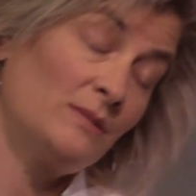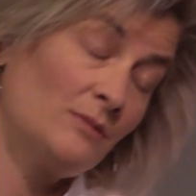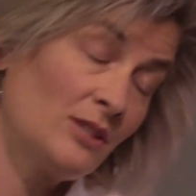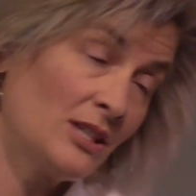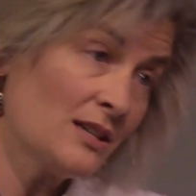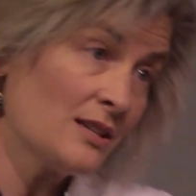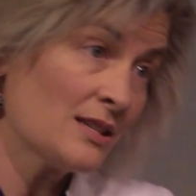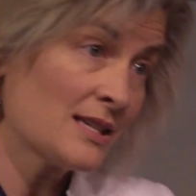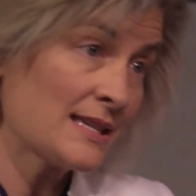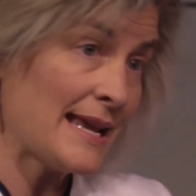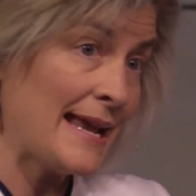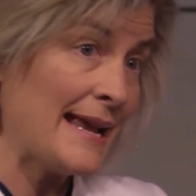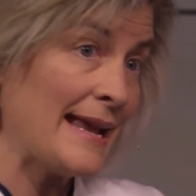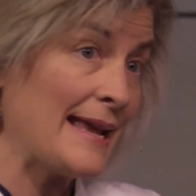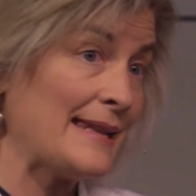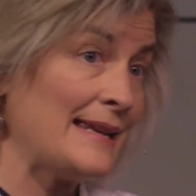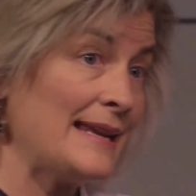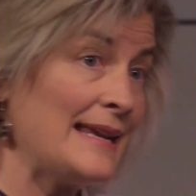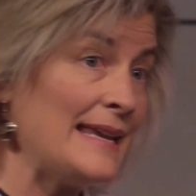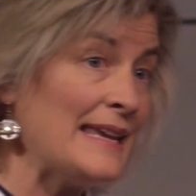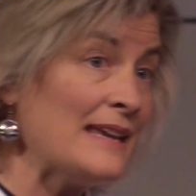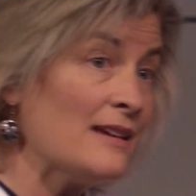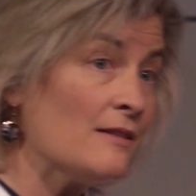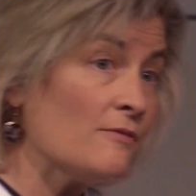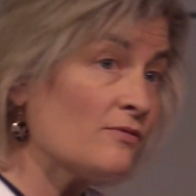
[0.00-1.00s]
just
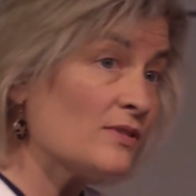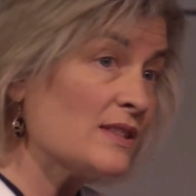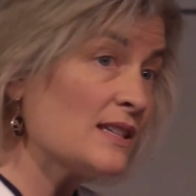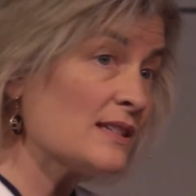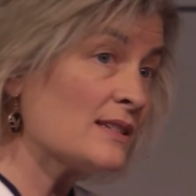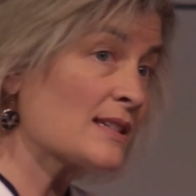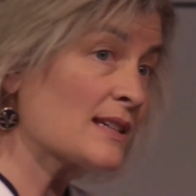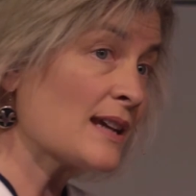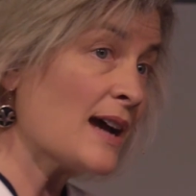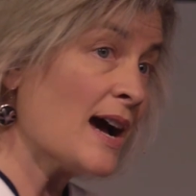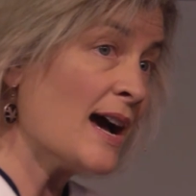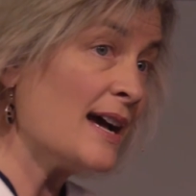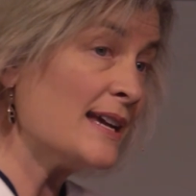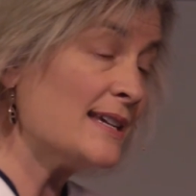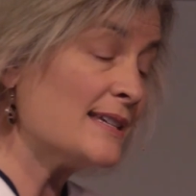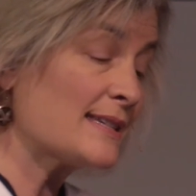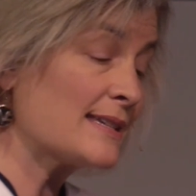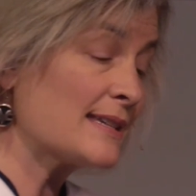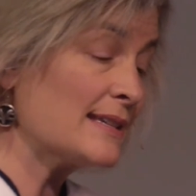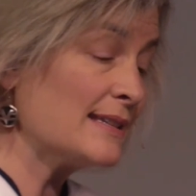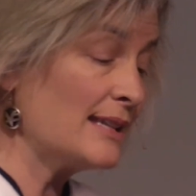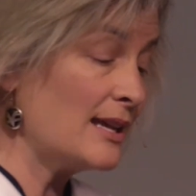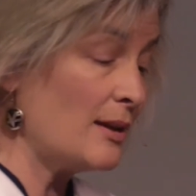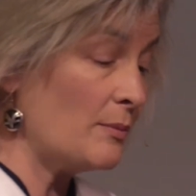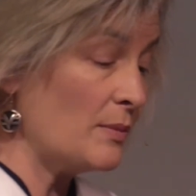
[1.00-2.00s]
saying, if the
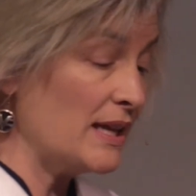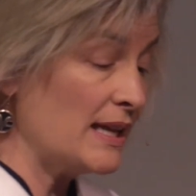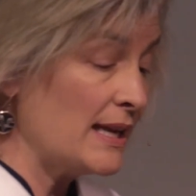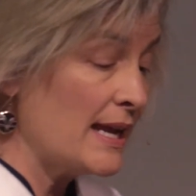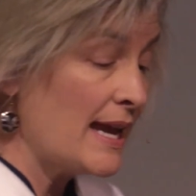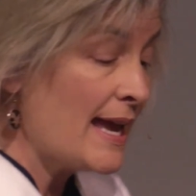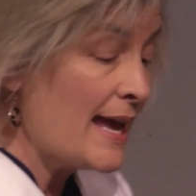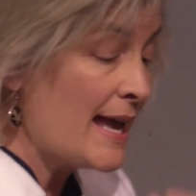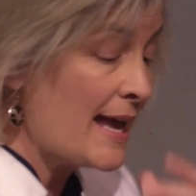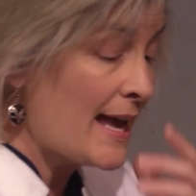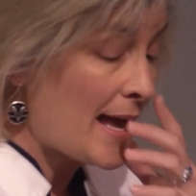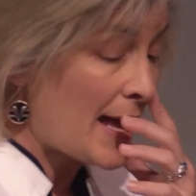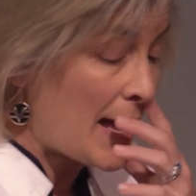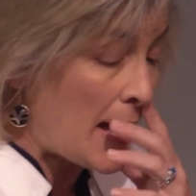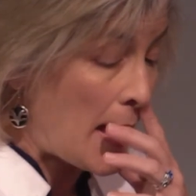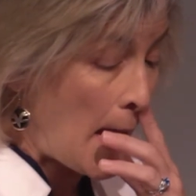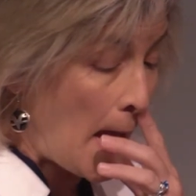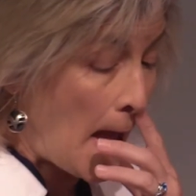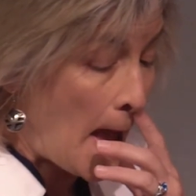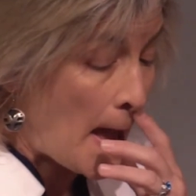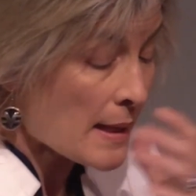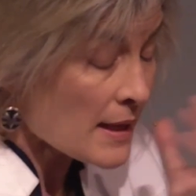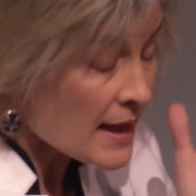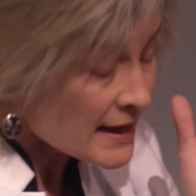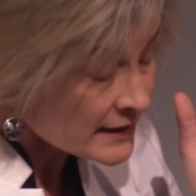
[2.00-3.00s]
sky's the limit,
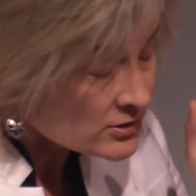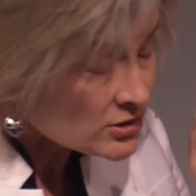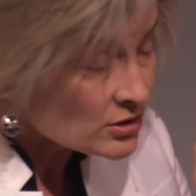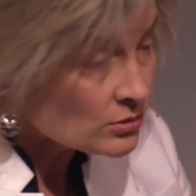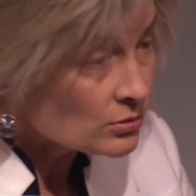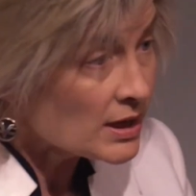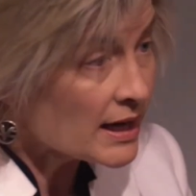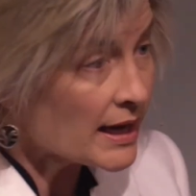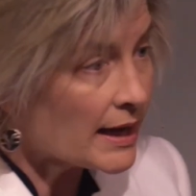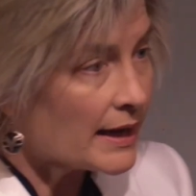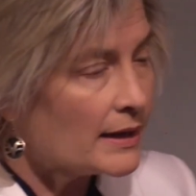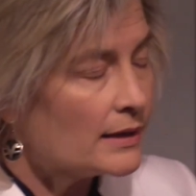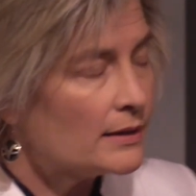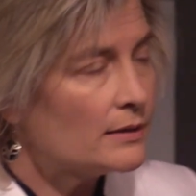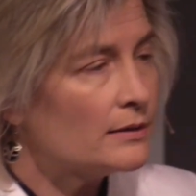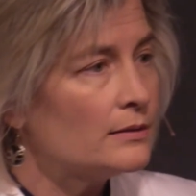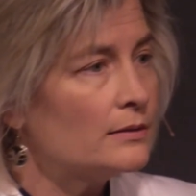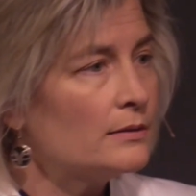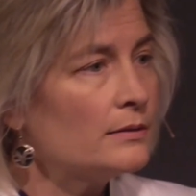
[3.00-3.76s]
that's okay.